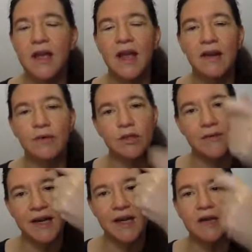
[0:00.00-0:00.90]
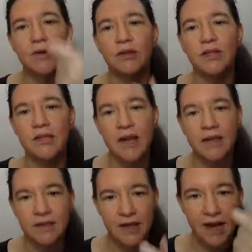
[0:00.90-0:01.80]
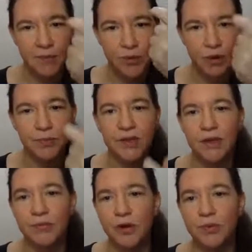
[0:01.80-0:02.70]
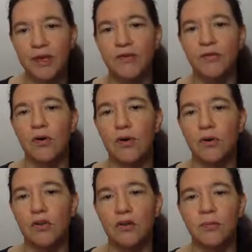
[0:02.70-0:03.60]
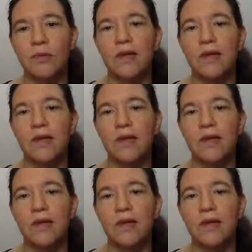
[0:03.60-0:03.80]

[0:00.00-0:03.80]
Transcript: and was ranting about this last column not being appropriate for long-term